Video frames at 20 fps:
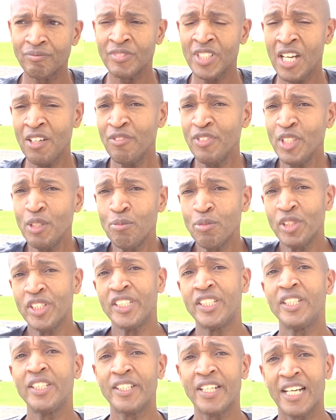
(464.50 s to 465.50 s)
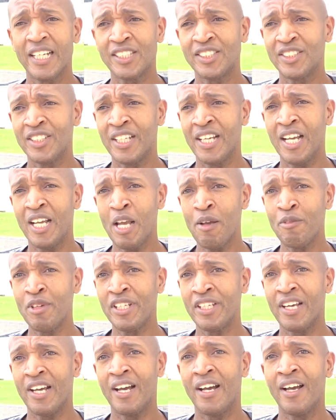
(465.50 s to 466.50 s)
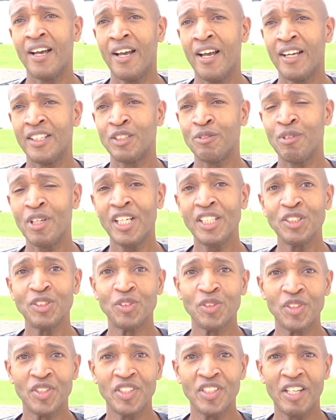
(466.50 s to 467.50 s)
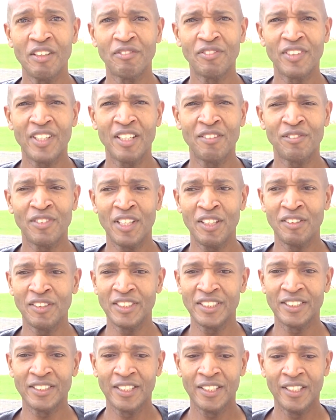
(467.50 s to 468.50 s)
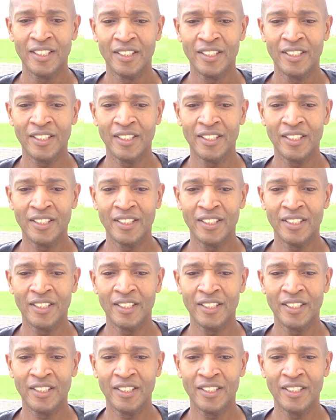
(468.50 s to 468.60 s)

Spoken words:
I feel pretty good, actually. I mean, to be honest with you, if I was